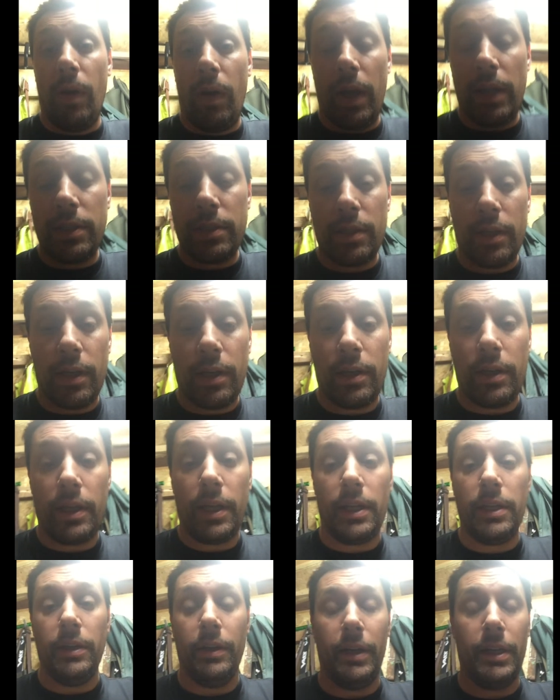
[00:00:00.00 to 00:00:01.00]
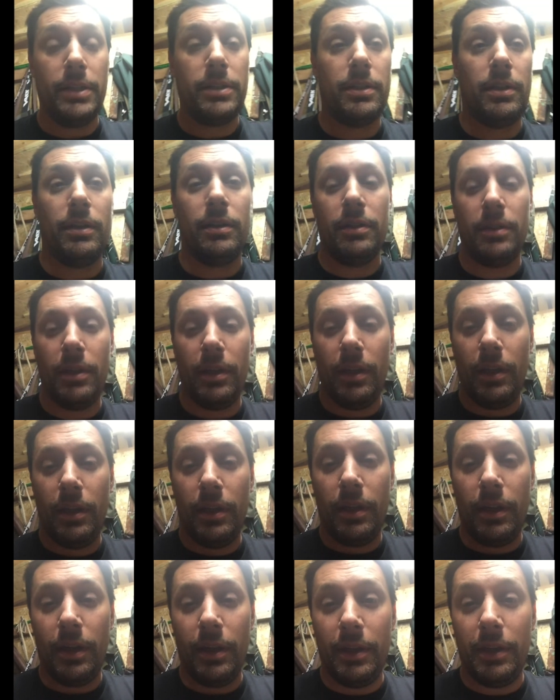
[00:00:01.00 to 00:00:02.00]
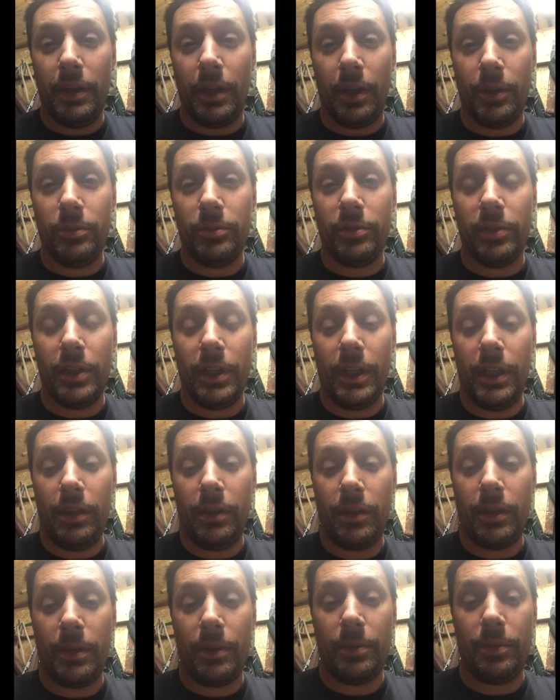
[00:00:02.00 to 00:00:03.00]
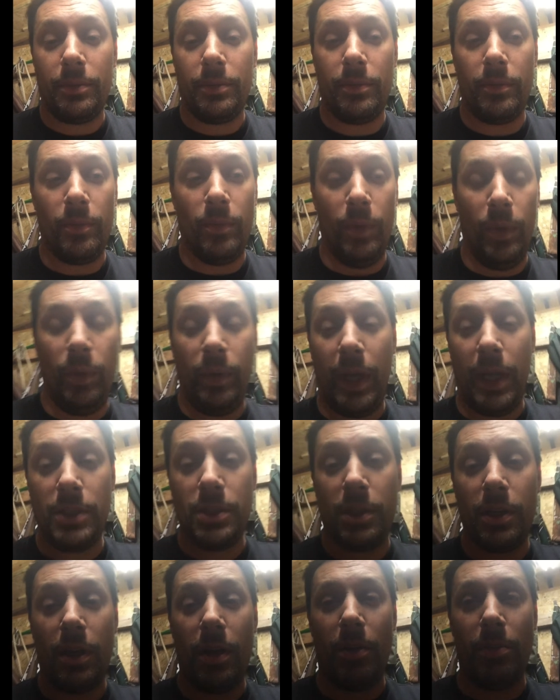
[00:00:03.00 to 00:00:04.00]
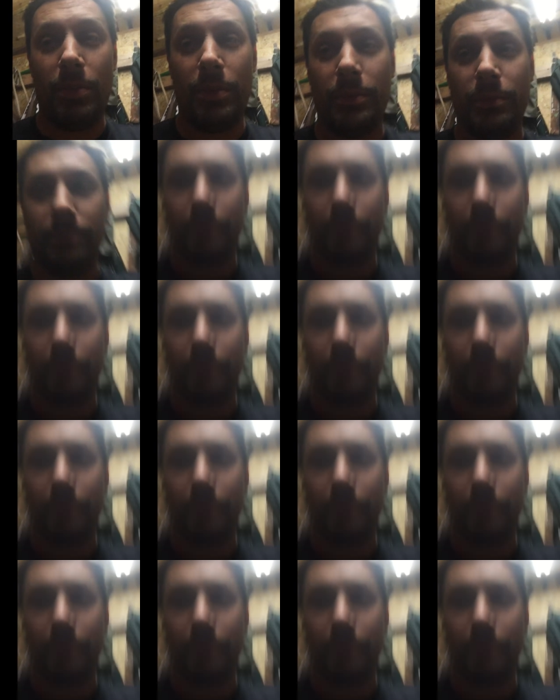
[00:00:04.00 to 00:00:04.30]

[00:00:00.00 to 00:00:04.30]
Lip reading: nicer and nicer, and hopefully we'll catch a carp.